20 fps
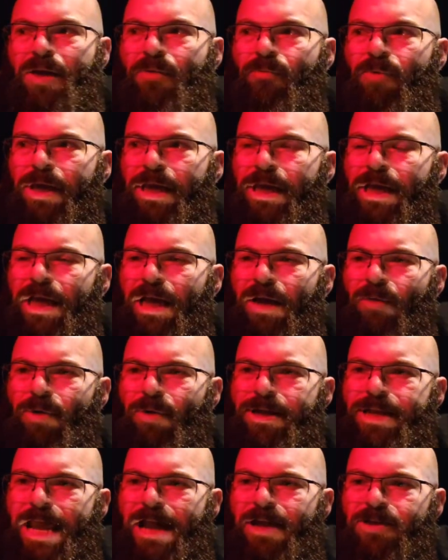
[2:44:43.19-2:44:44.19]
We
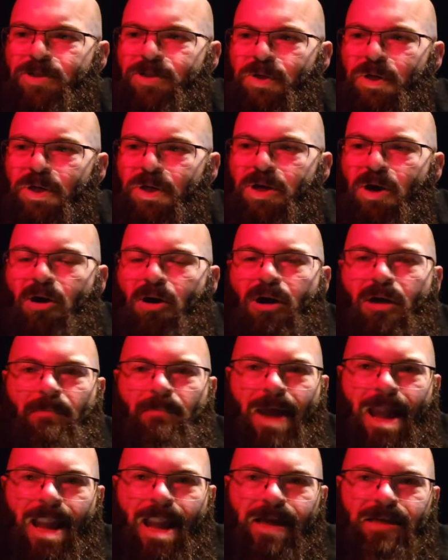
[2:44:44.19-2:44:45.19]
went down to a
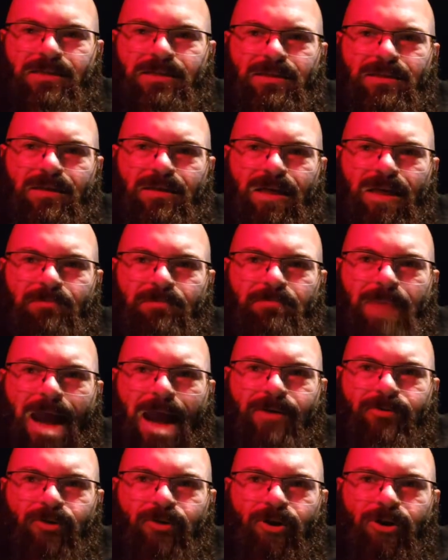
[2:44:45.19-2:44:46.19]
CarMax in
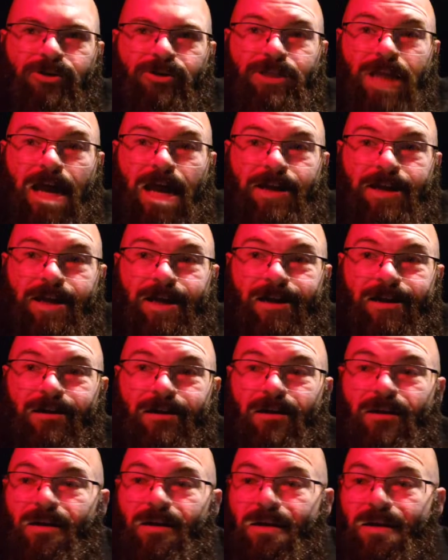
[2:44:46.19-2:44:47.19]
Baton Rouge down
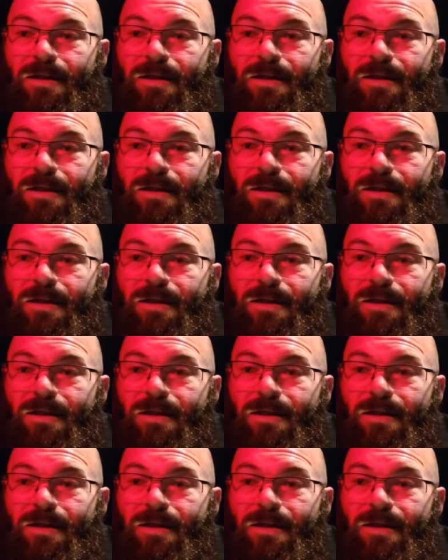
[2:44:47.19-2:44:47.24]
there